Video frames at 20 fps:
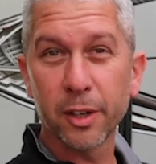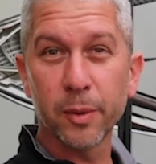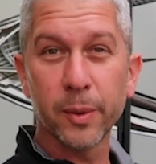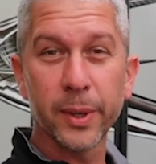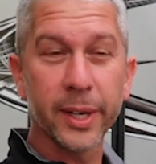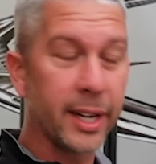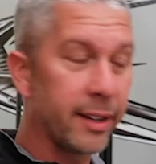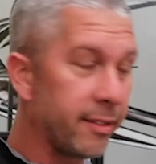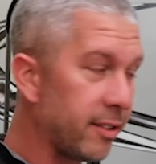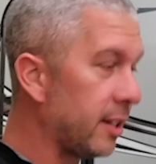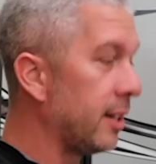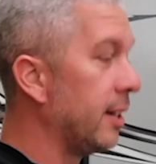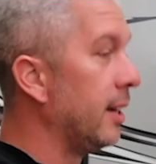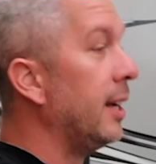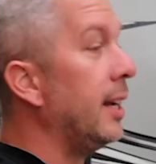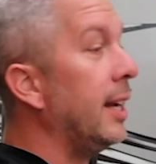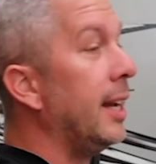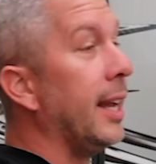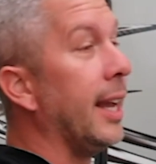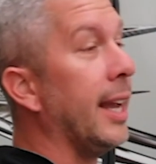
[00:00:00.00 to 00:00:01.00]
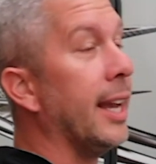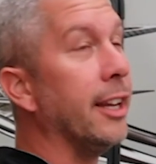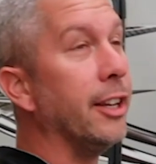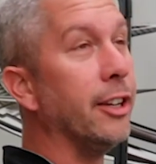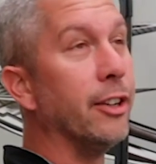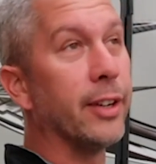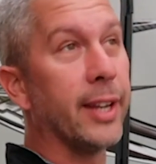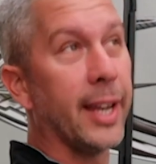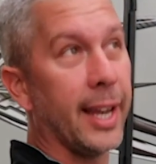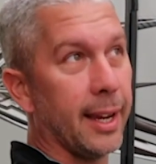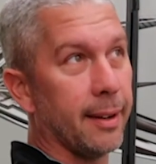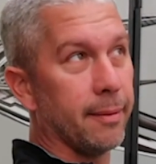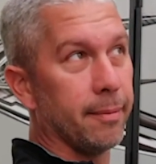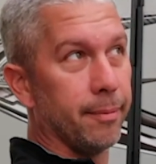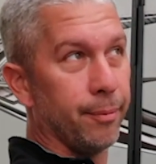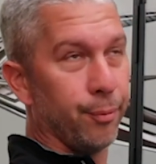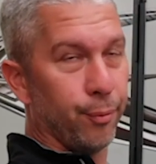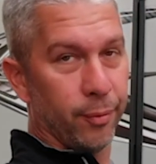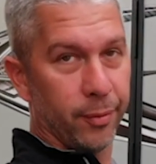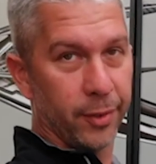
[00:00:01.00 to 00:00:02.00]
or whatever, and you
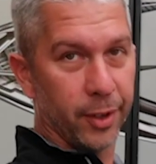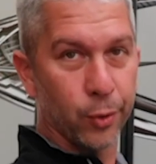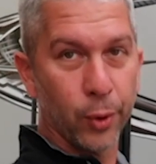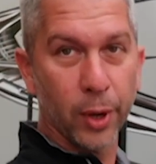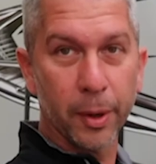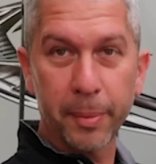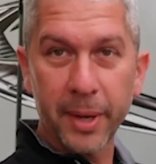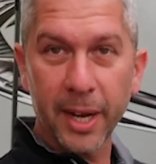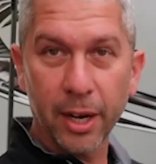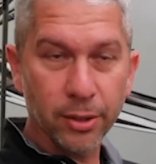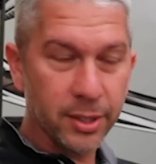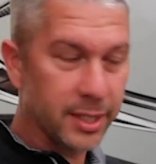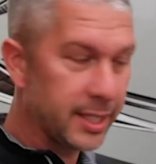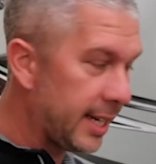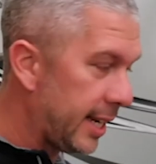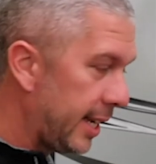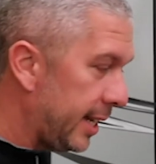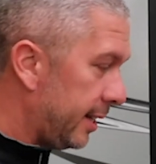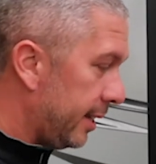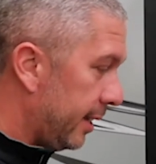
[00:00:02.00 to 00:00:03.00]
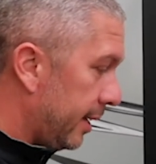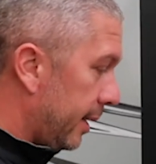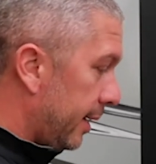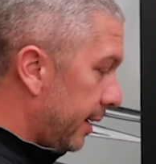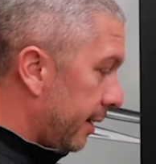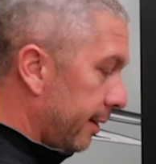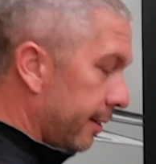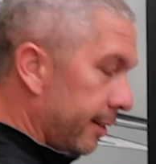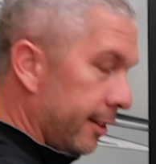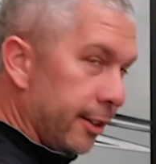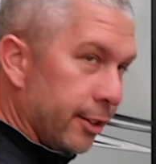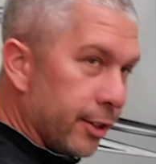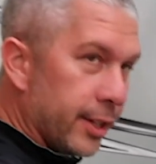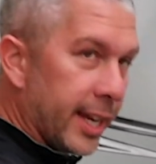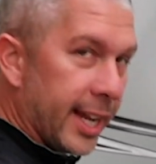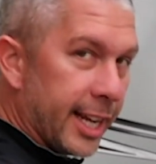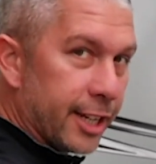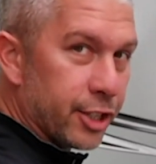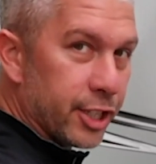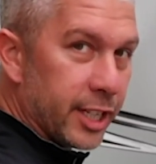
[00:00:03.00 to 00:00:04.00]
want to be outside, you
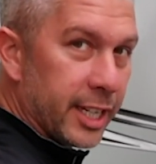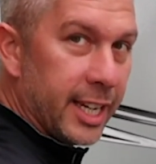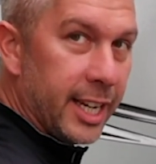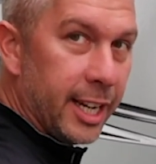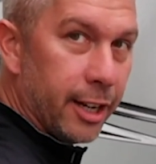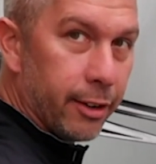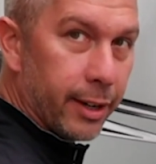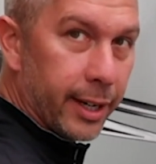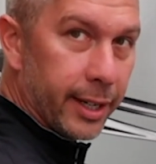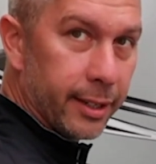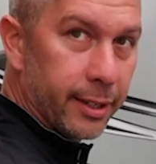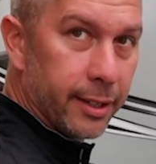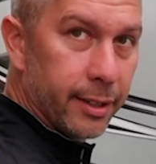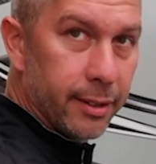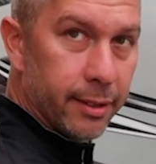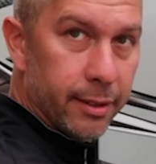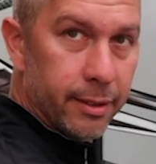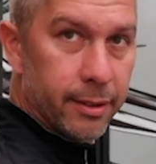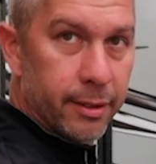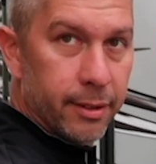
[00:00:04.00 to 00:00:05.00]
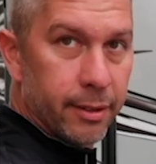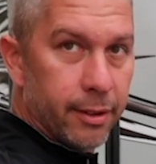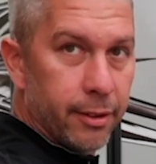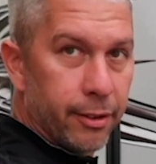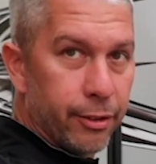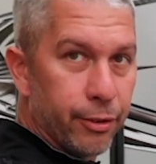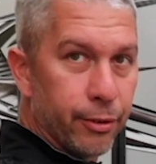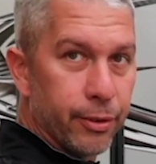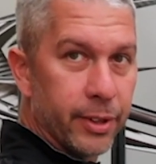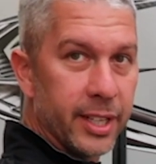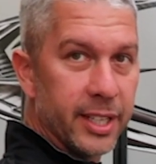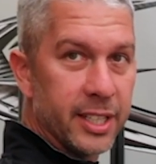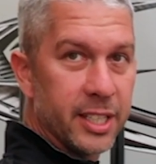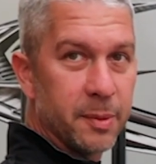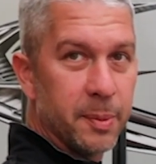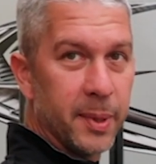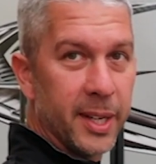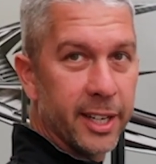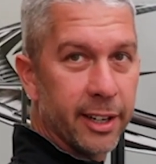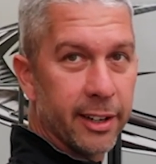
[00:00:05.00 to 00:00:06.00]
can actually hear it through these
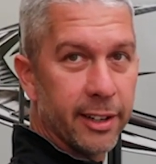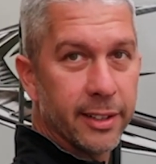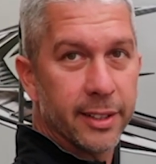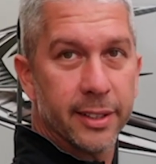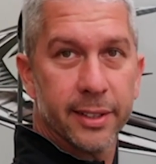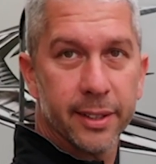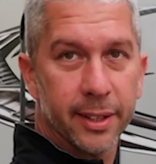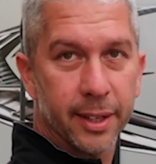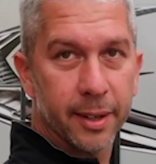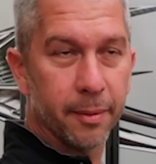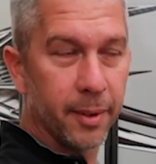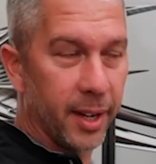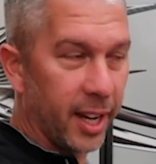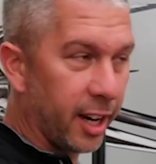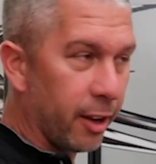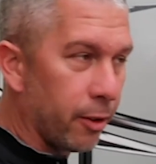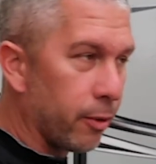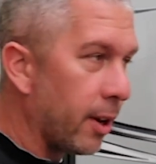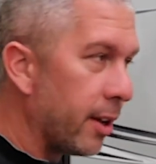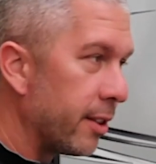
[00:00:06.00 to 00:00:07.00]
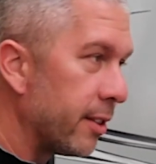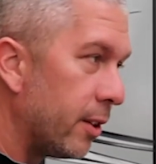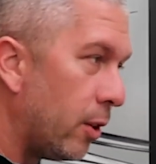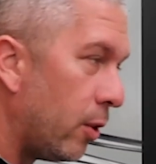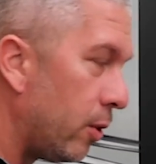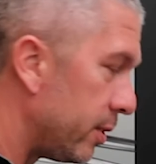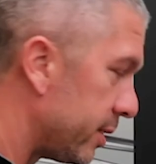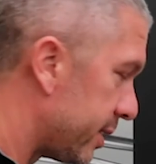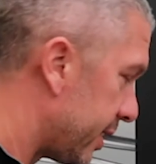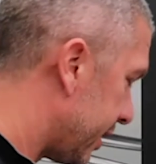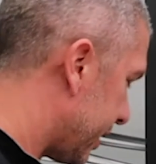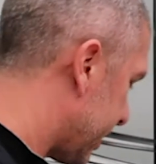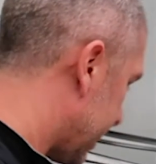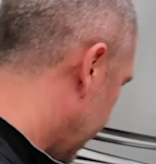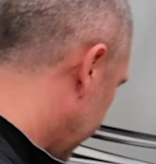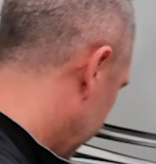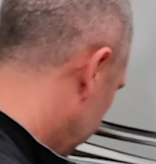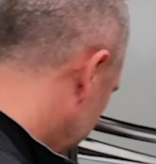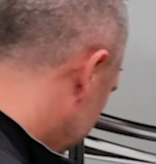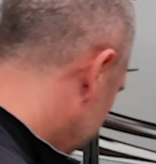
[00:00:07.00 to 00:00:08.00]
speakers. It'll run the whole system,
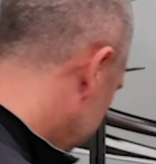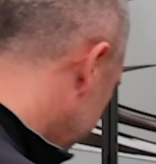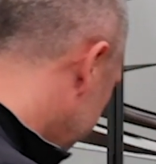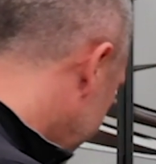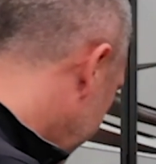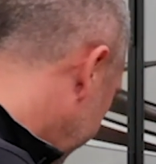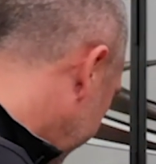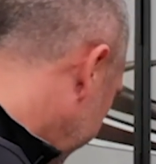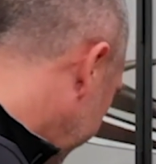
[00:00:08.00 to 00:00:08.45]
which is kind of